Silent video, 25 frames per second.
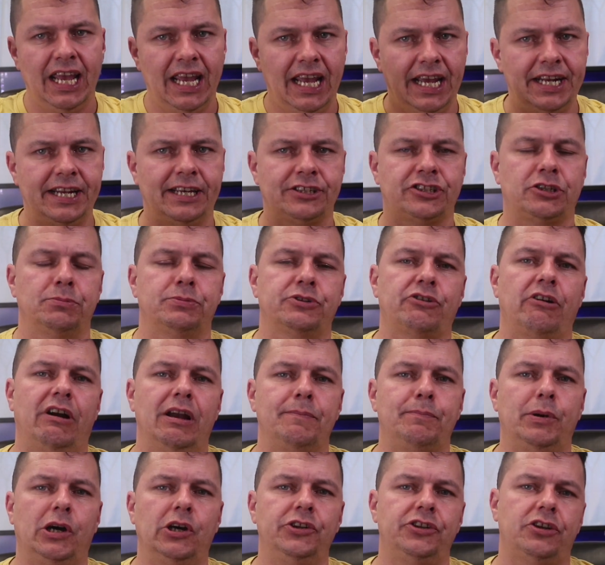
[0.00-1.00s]
hit that
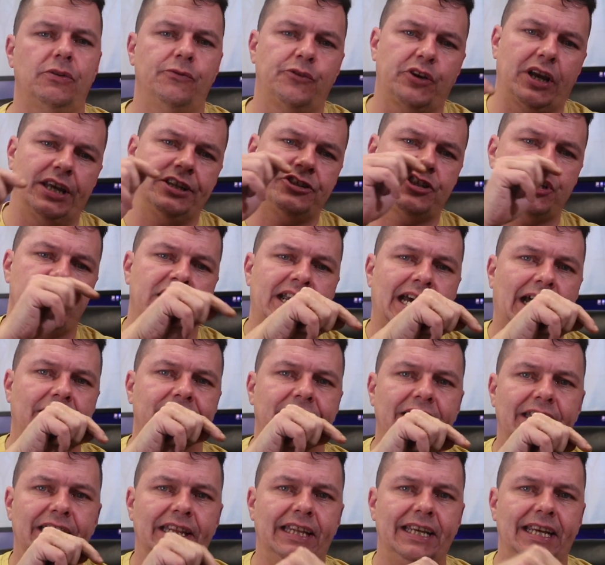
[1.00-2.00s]
subscribe button. Don't forget to check out
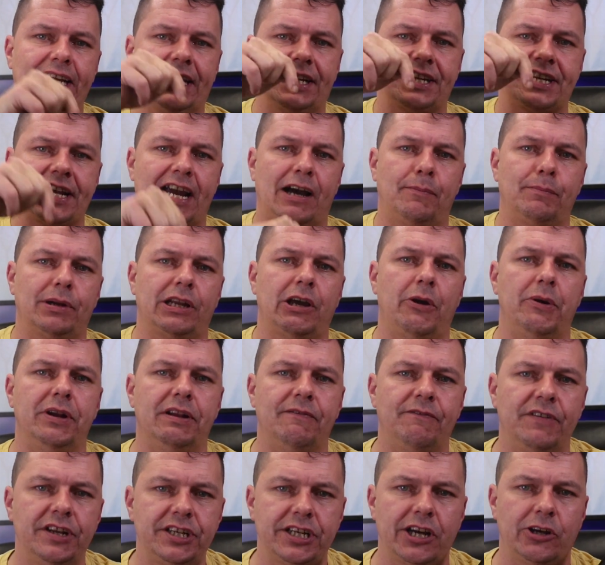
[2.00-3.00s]
the link down below in the
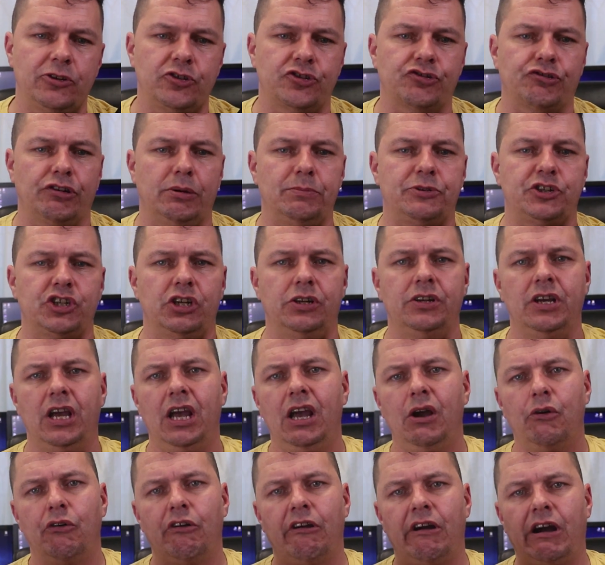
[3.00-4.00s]
video description,
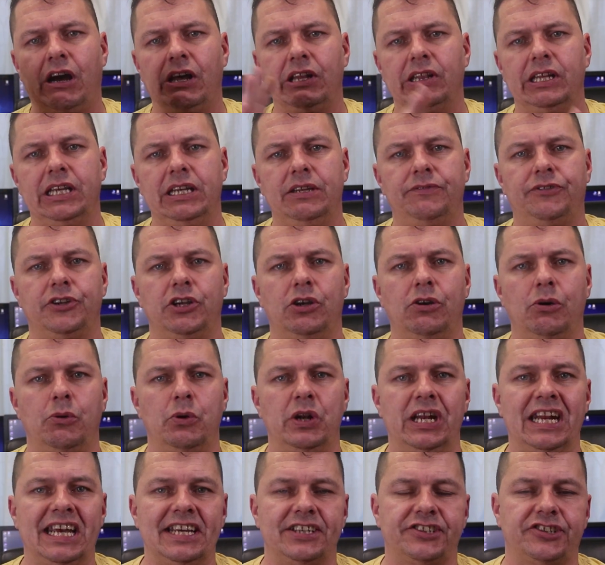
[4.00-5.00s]
where I'll leave you
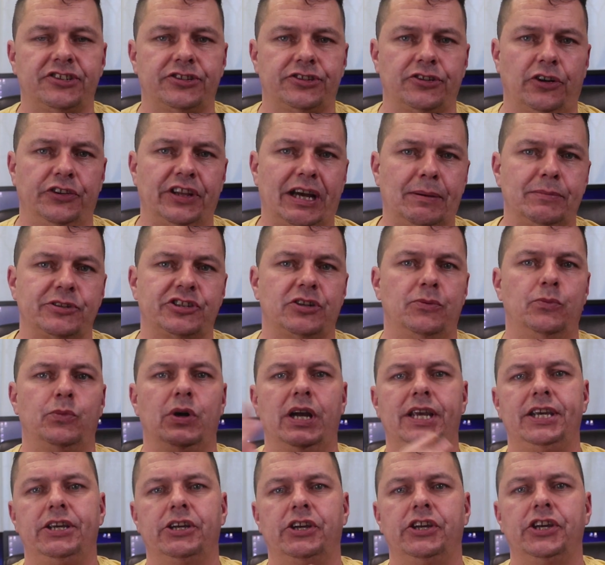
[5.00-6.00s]
lists on Amazon
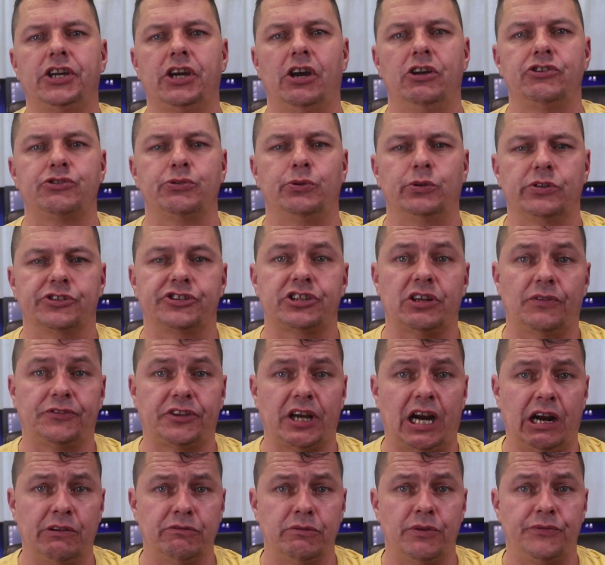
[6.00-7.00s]
where you can go to all the stuff
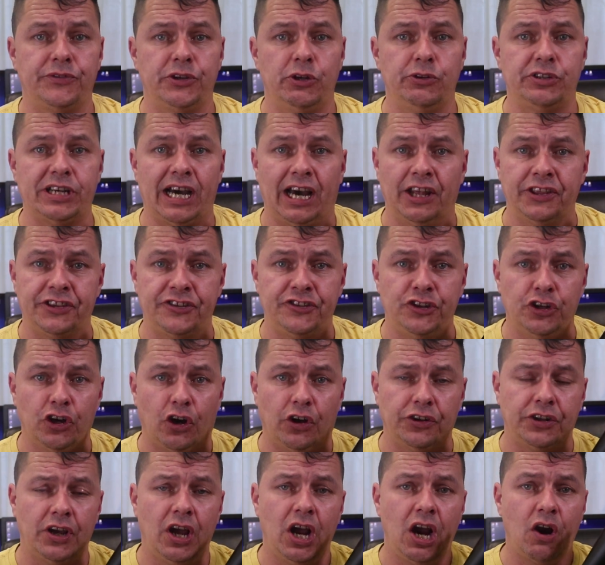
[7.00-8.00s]
that I reviewed that are
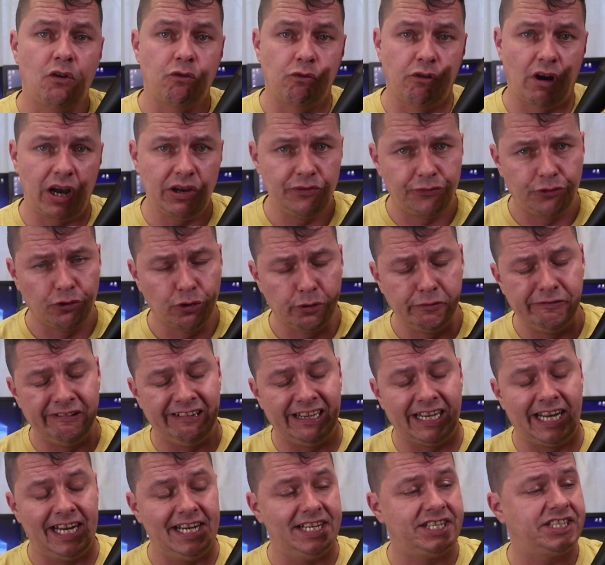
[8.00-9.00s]
non-rifle
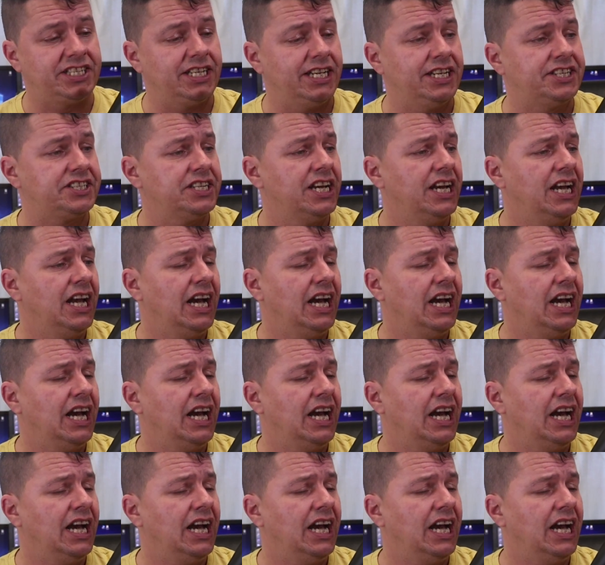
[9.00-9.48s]
related.